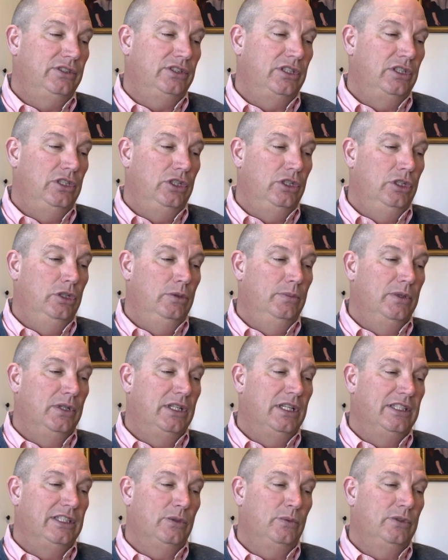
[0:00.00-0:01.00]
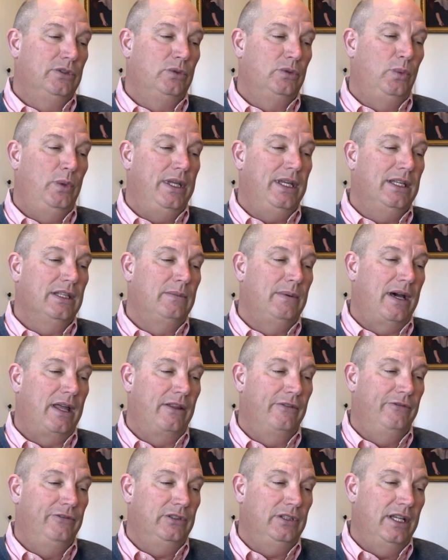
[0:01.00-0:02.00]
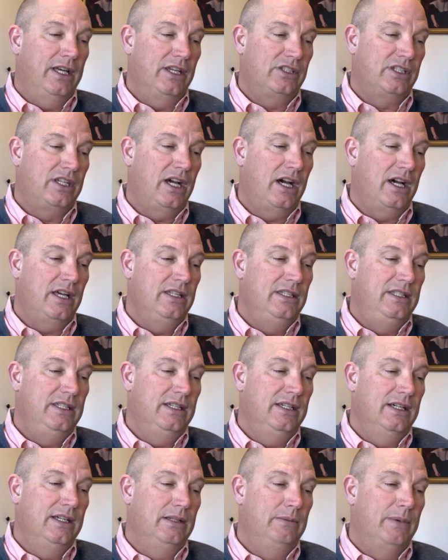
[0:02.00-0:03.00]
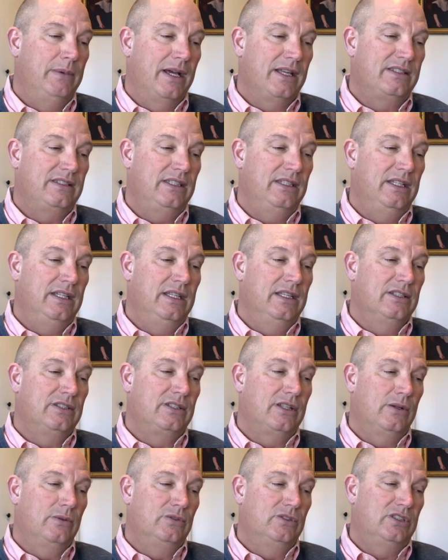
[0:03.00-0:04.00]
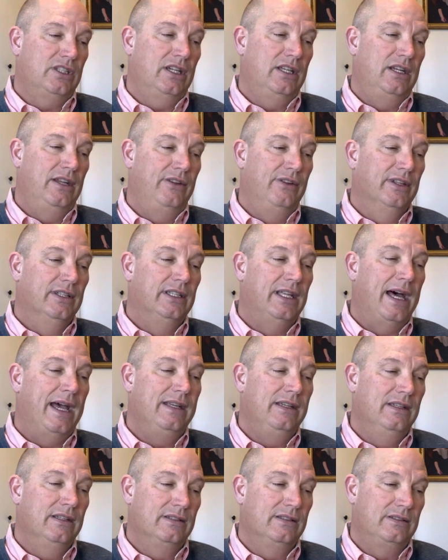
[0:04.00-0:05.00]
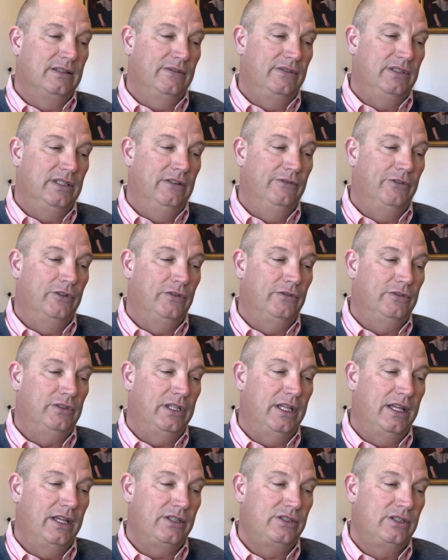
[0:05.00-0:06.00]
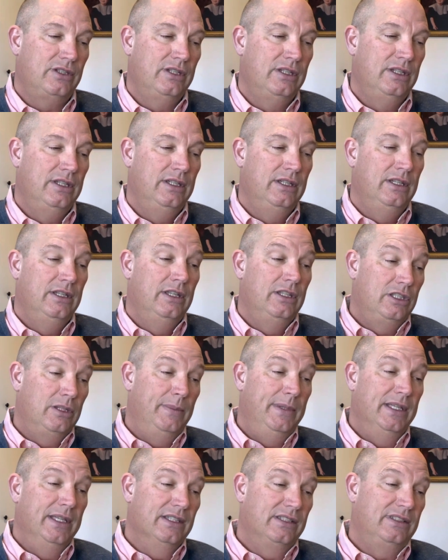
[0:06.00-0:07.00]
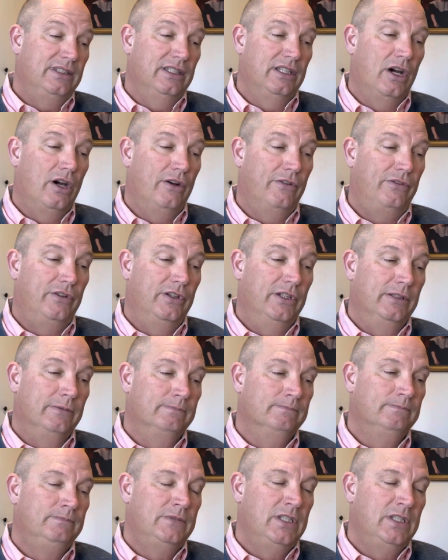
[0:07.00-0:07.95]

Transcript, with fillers: to do because it was weakened by the flesh, God did by sending his own son in the likeness of sinful flesh to be a sin offering.